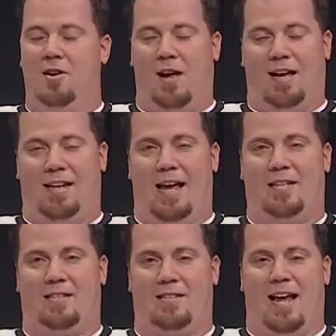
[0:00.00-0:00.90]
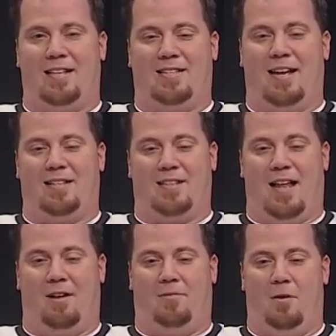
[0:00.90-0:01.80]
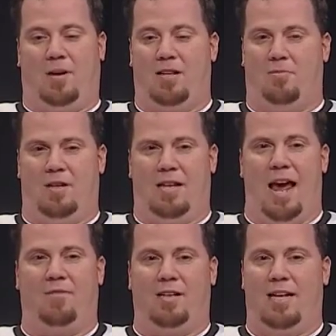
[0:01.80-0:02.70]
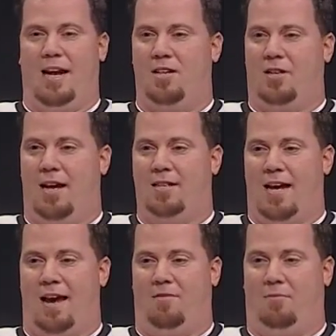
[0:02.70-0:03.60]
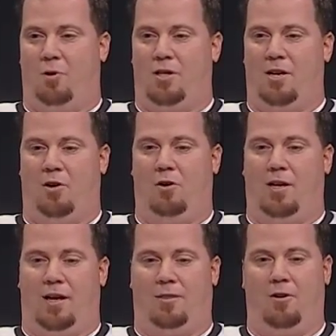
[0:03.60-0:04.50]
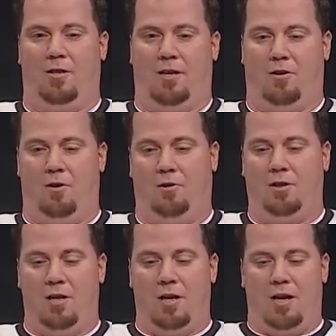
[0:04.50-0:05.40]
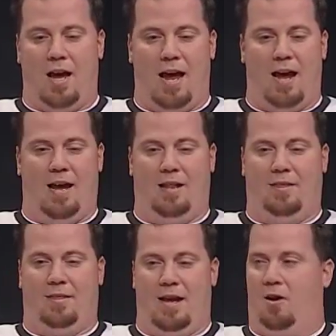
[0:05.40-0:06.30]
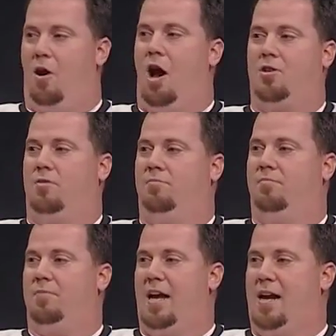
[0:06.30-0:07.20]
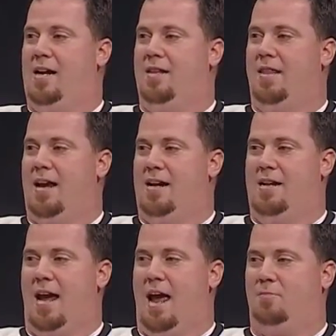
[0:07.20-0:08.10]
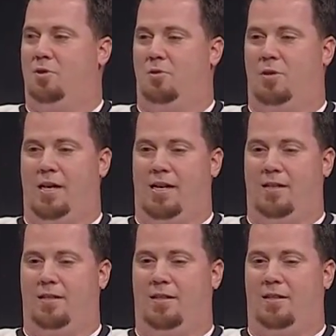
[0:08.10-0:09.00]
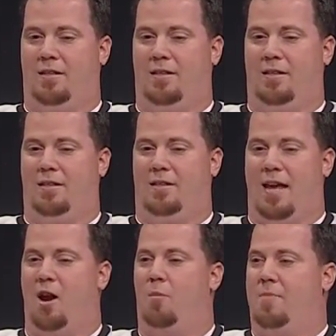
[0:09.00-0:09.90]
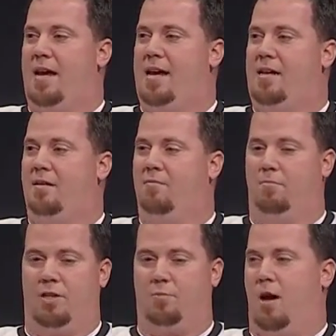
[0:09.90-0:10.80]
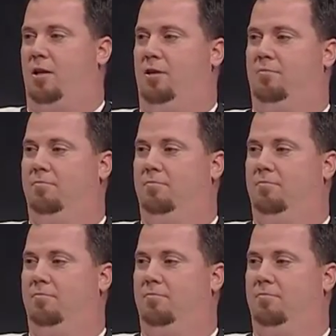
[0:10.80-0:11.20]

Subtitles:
and that's a lot of fun because with having teenage kids, I have a 14-year-old and a 13-year-old, and they're awesome. They absolutely are me but smaller.